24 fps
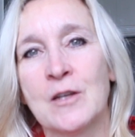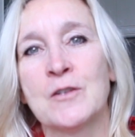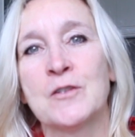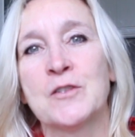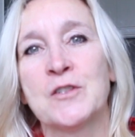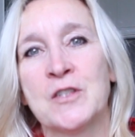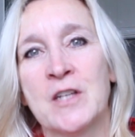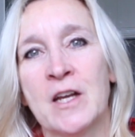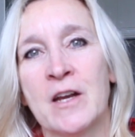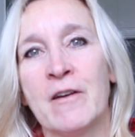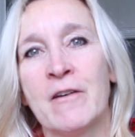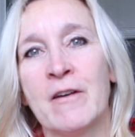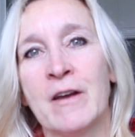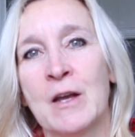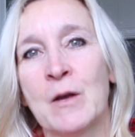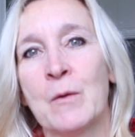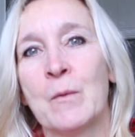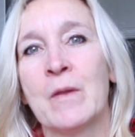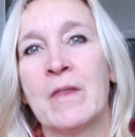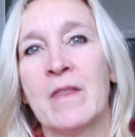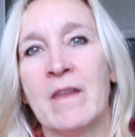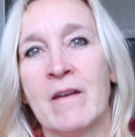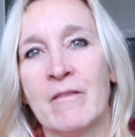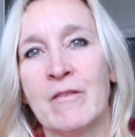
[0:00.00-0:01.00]
you're sharing
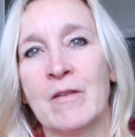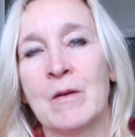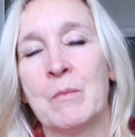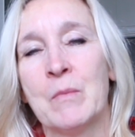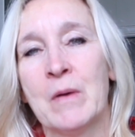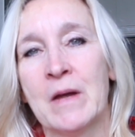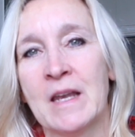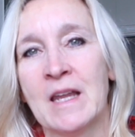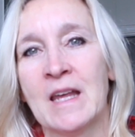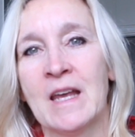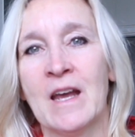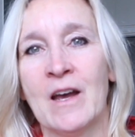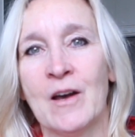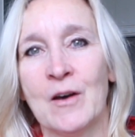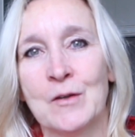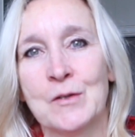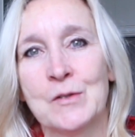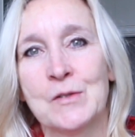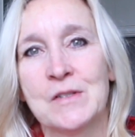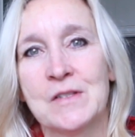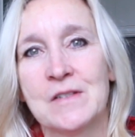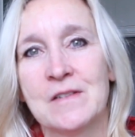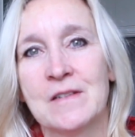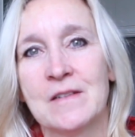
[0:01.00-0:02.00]
with everybody
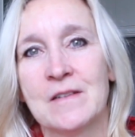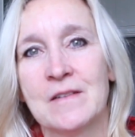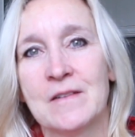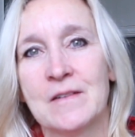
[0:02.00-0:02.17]
else.